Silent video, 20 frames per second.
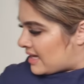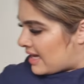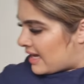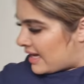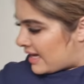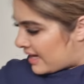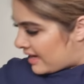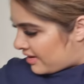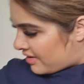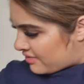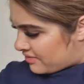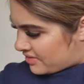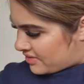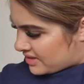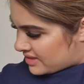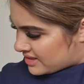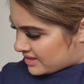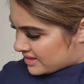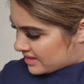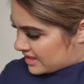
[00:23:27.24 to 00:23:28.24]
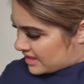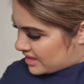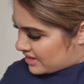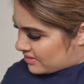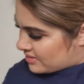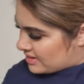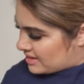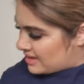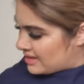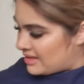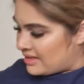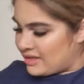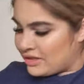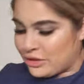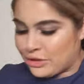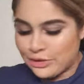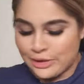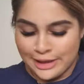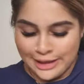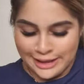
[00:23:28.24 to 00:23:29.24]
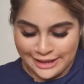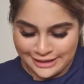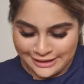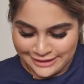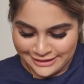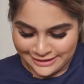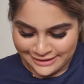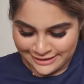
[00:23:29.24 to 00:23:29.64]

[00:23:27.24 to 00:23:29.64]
I have this cute little dress.